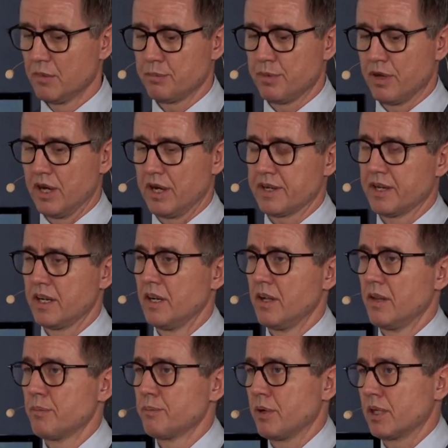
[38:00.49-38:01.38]
But
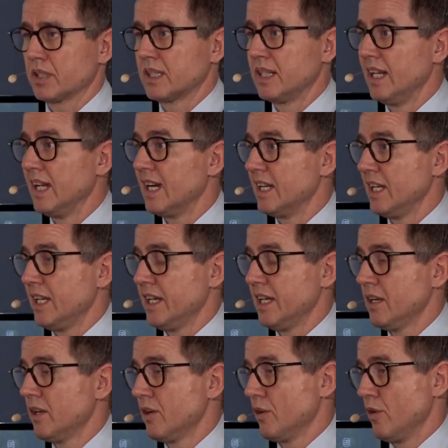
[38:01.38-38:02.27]

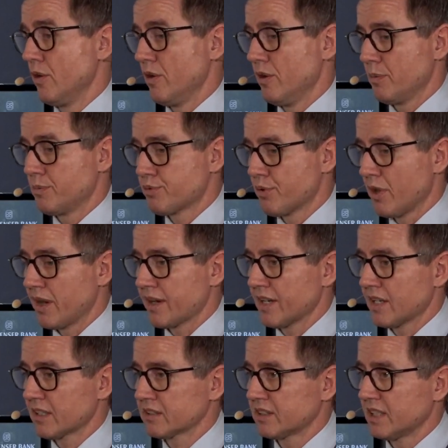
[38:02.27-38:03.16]
clearly,
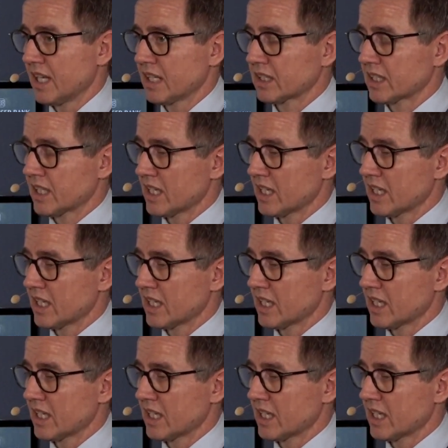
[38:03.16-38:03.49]
products that